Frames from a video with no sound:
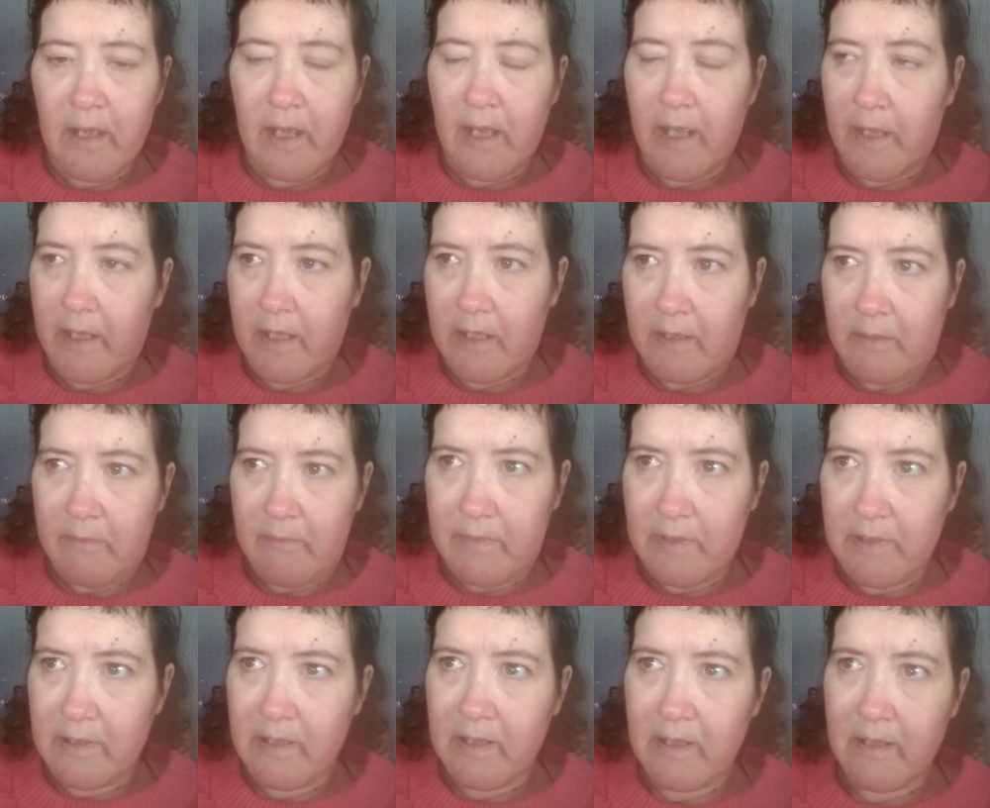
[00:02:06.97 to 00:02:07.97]
And
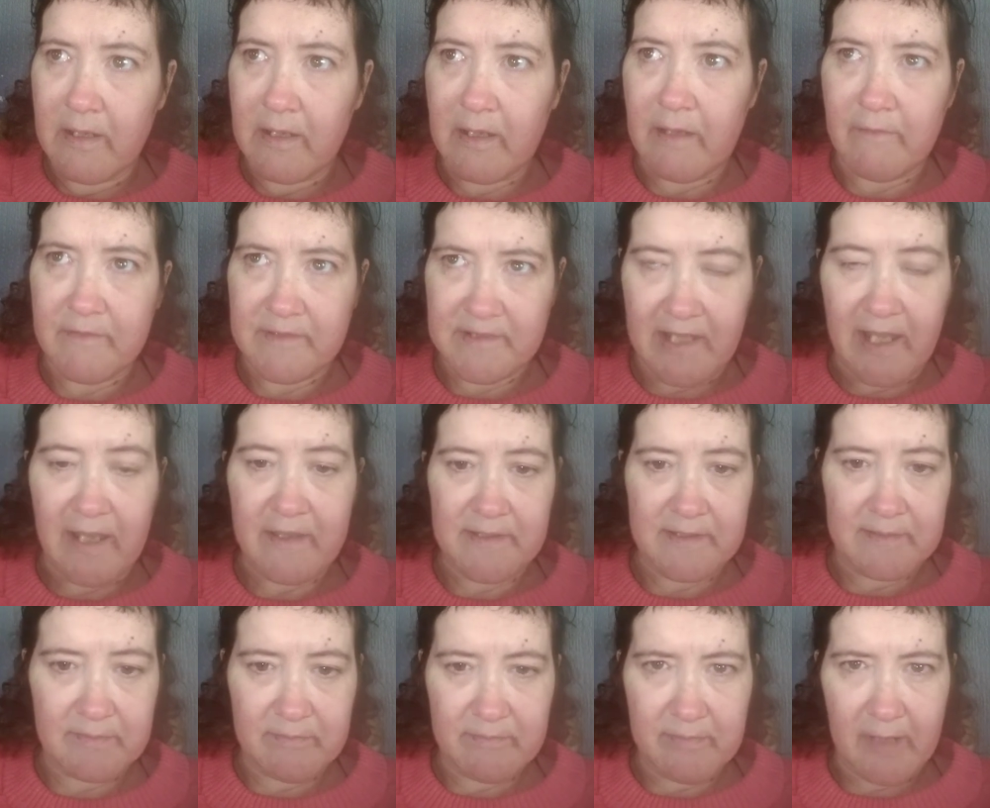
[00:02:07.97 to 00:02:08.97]
obviously,
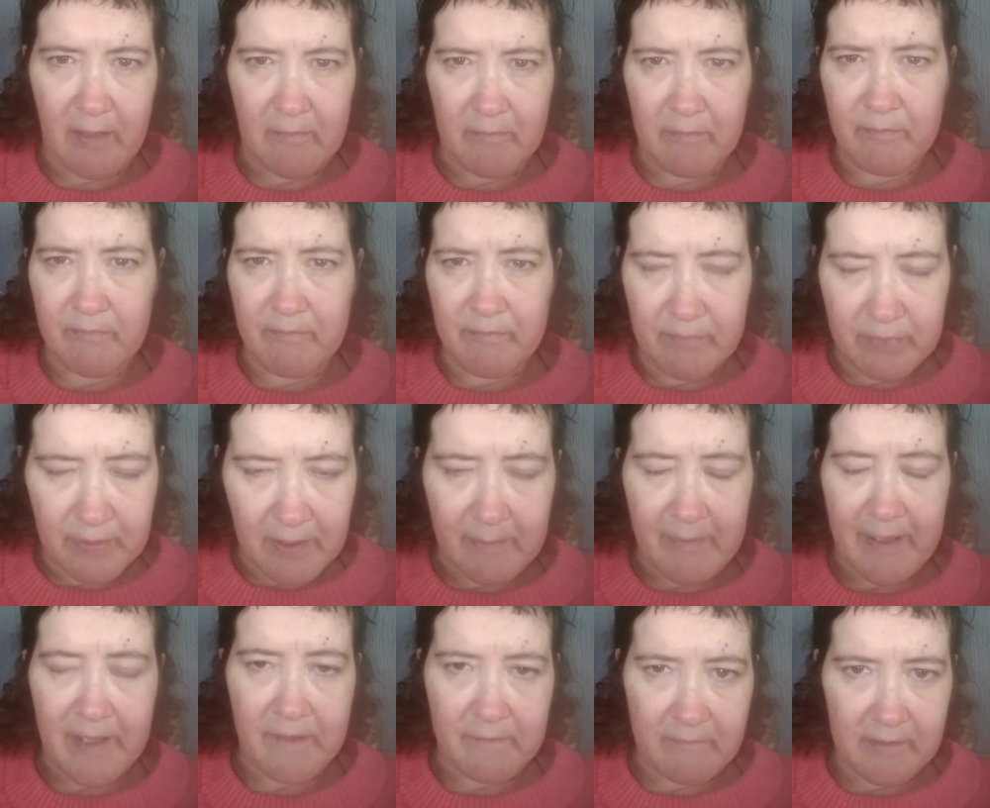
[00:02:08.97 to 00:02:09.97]
I've probably
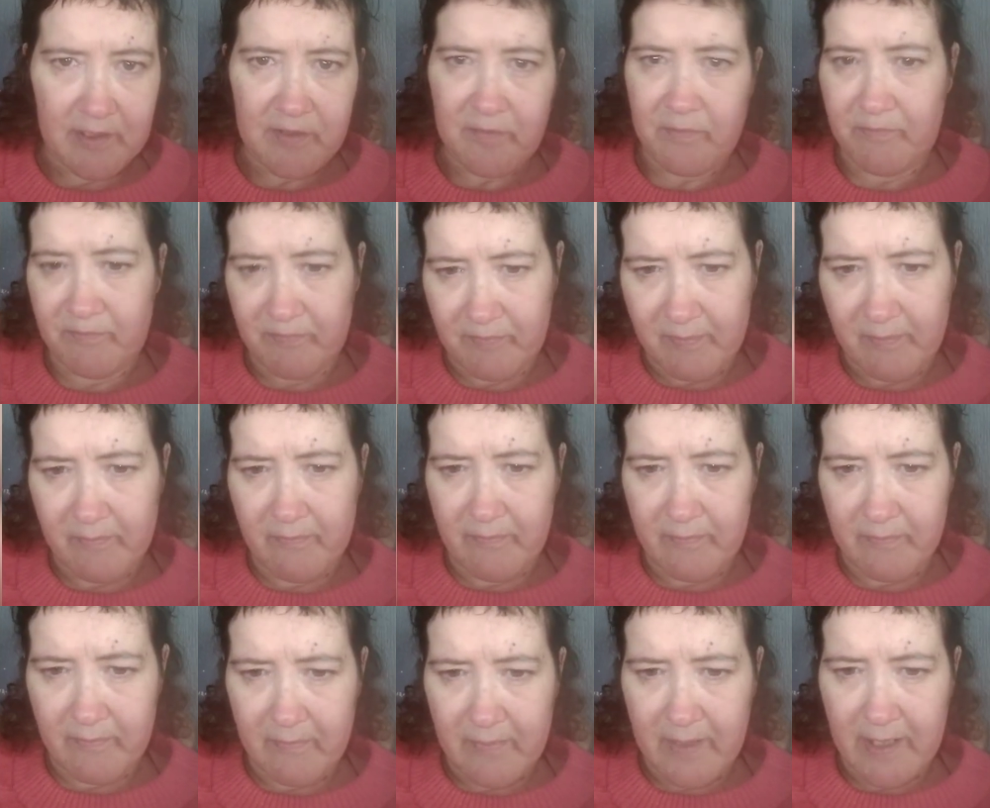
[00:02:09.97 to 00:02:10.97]
met the worst
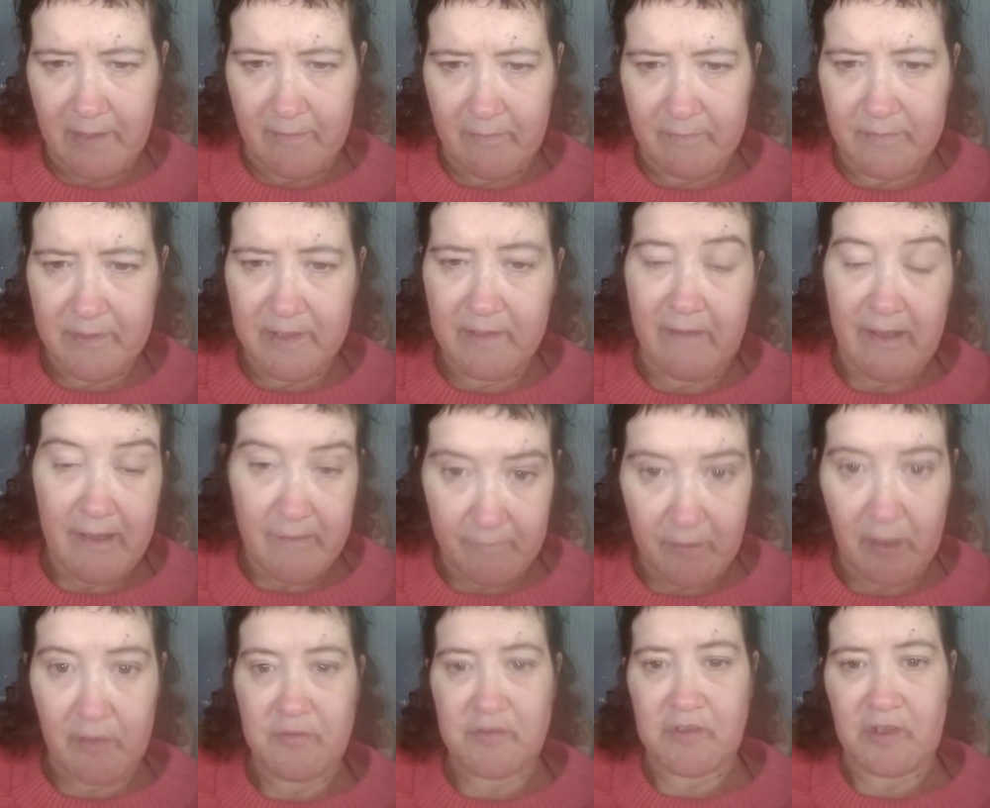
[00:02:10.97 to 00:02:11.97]
degree of
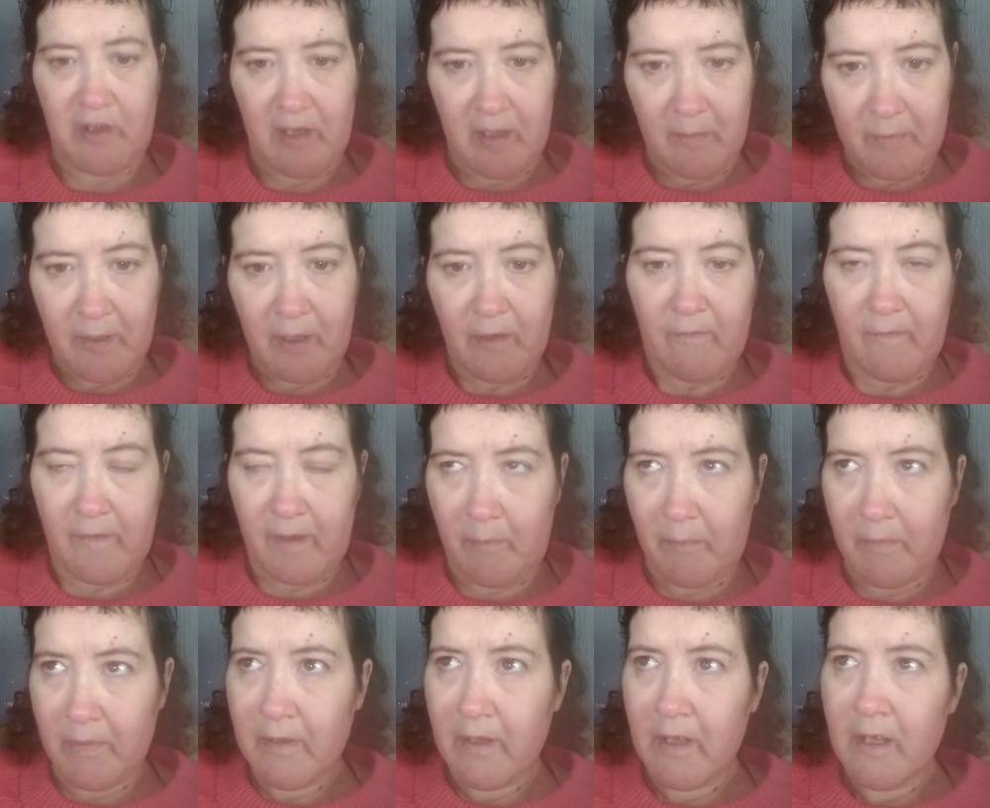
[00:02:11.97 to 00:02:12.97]
control in both of
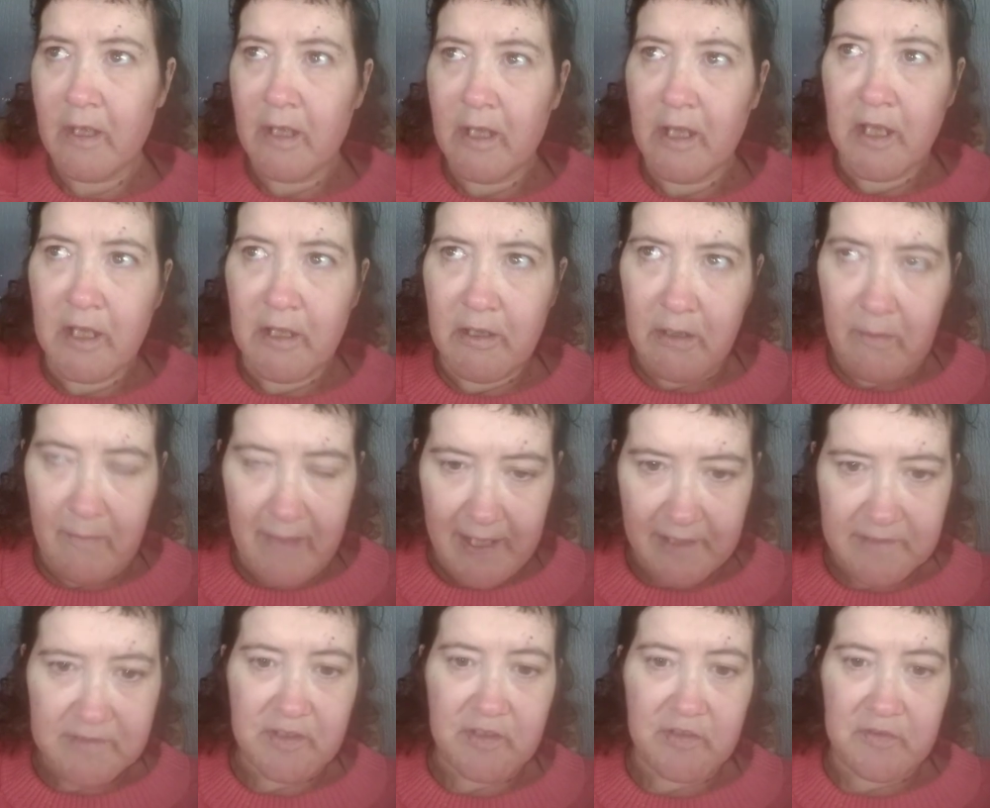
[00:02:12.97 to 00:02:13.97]
them. My
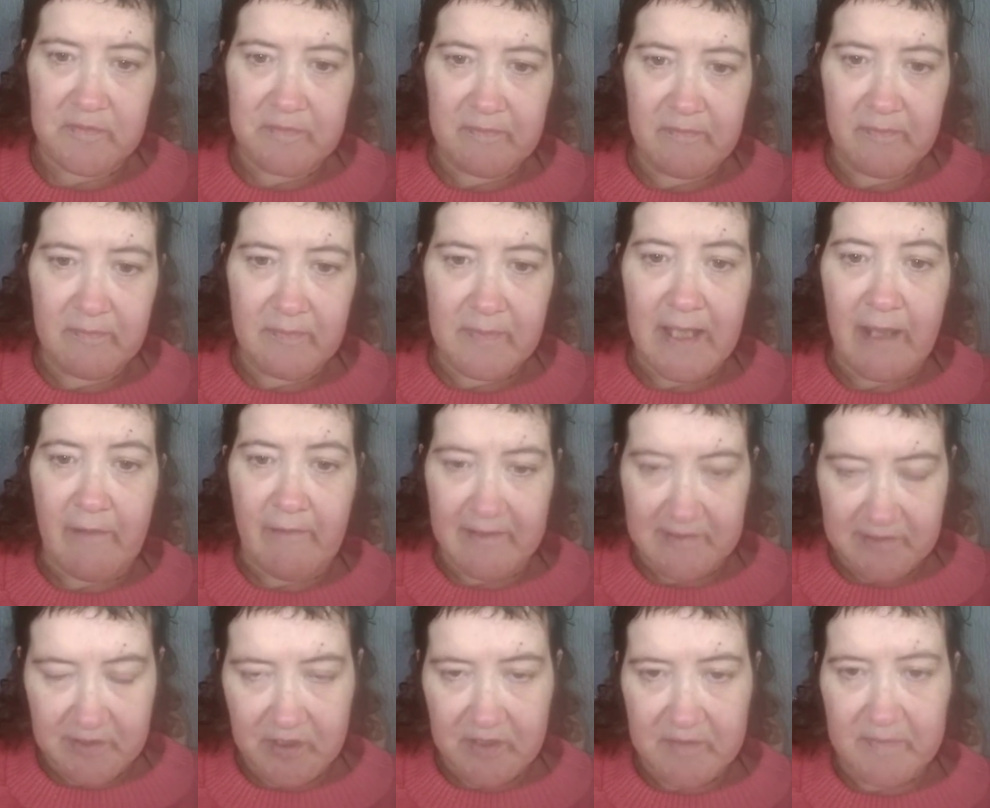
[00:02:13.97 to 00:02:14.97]
now
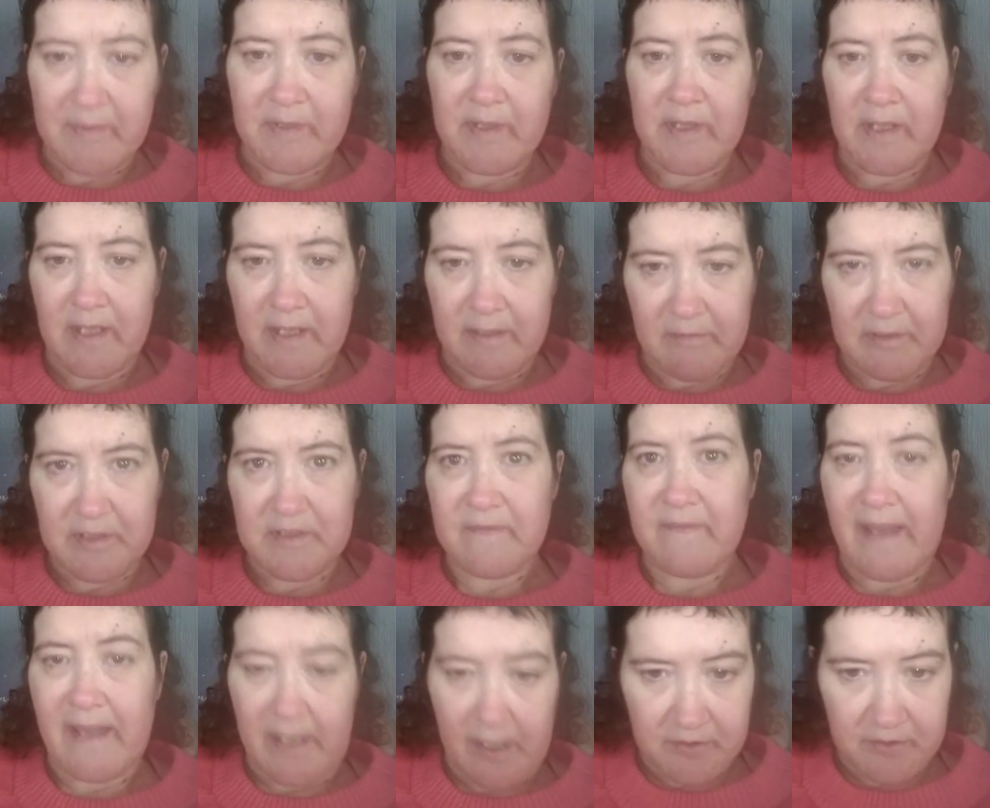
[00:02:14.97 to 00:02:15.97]
ex-husband, it was
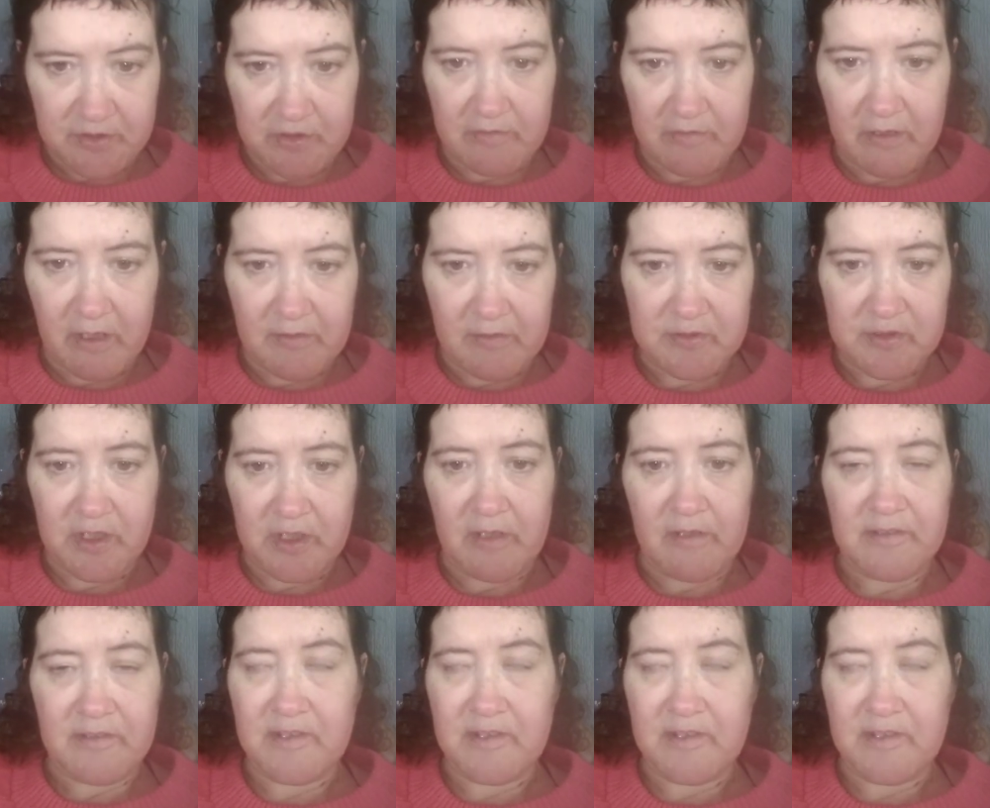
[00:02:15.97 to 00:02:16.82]
financial control.